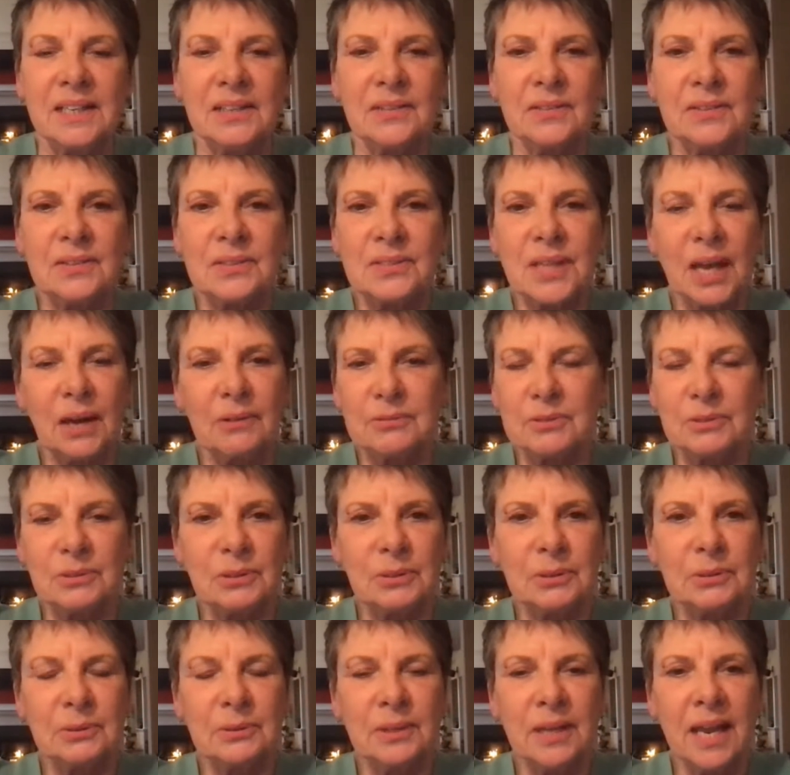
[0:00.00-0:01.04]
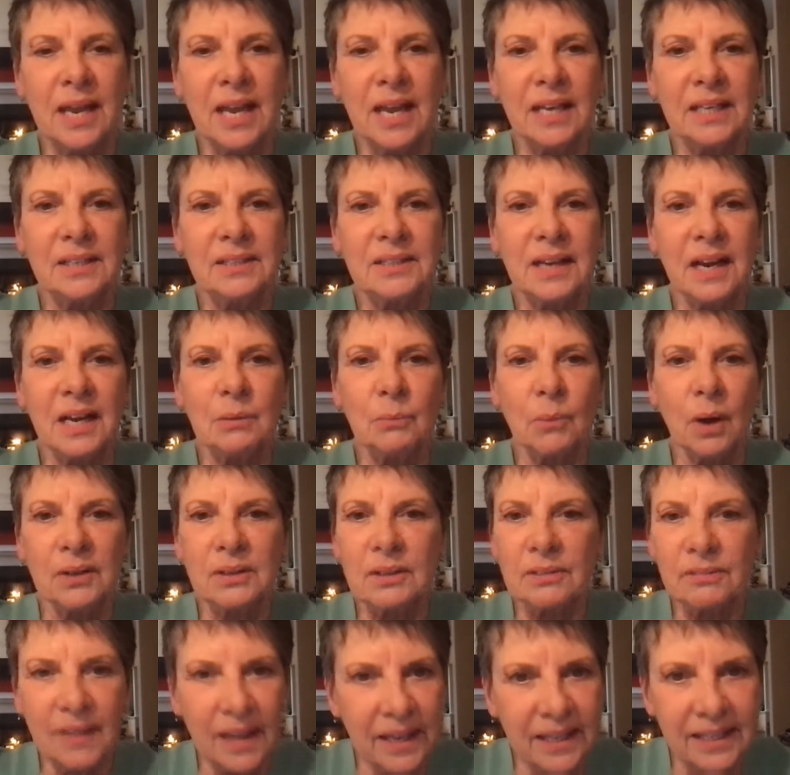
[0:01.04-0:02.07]
this afternoon, and I want to
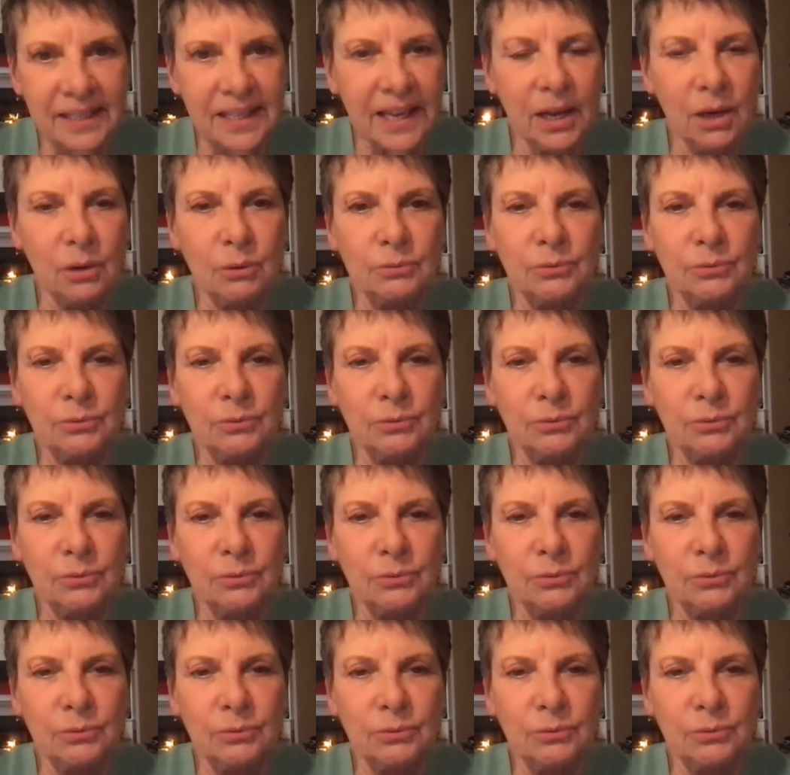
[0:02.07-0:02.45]
thank Gail